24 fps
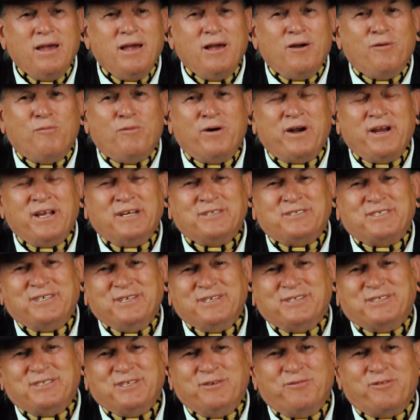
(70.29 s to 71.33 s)
One
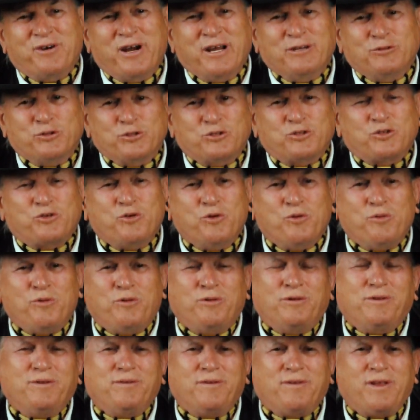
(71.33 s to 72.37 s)
instance in Ranger
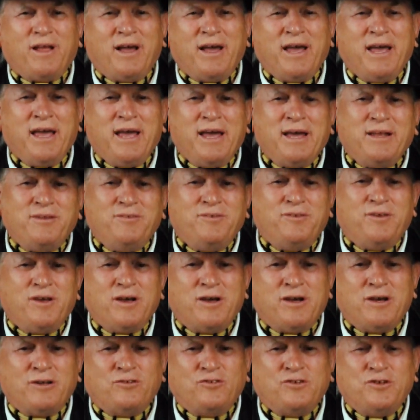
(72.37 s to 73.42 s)
School, I had
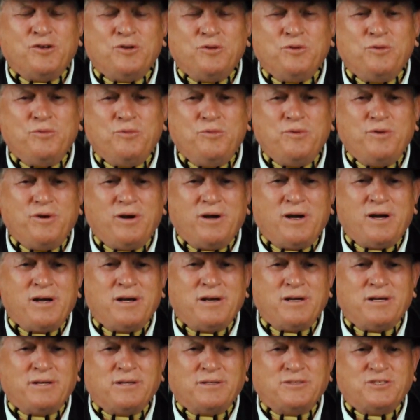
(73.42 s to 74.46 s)
two
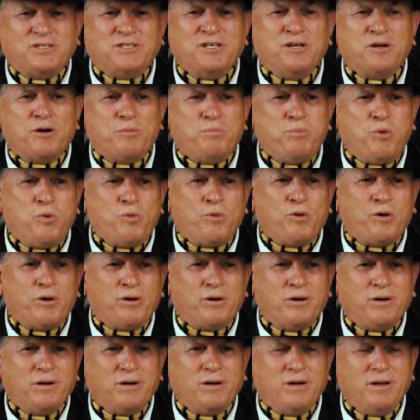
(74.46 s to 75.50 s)

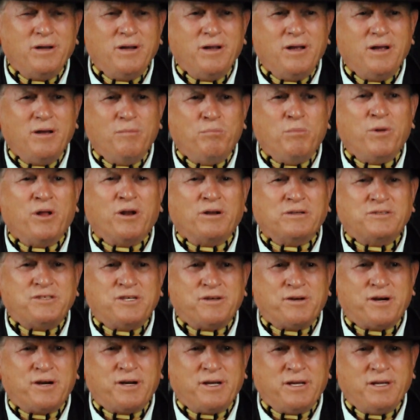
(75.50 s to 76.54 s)
Singapore
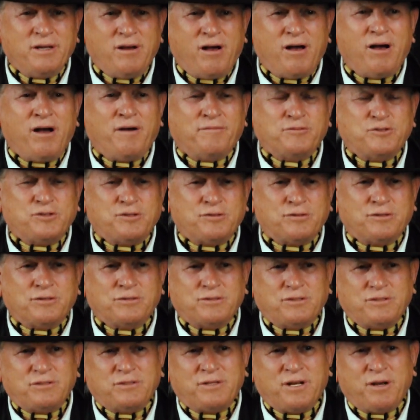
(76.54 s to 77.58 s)
military
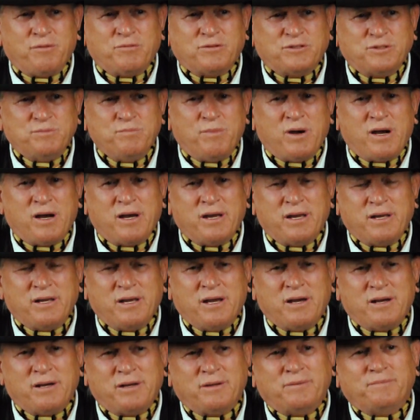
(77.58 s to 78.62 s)
officers that was
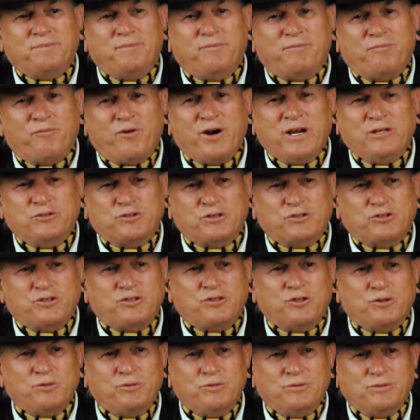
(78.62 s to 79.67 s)
my Ranger
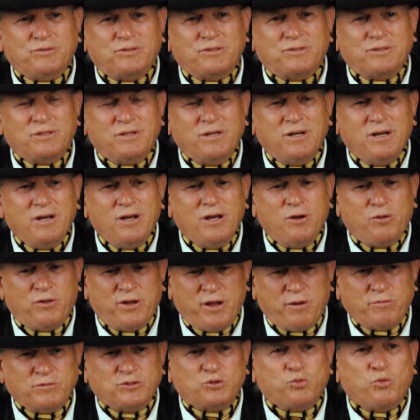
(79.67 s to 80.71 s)
students
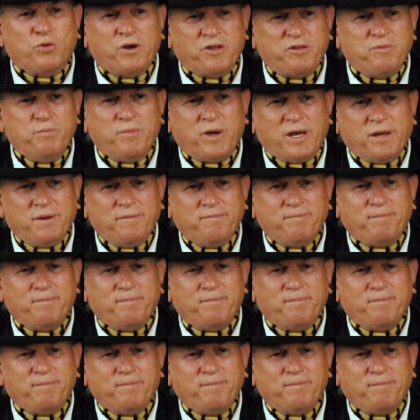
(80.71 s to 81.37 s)
that was with me,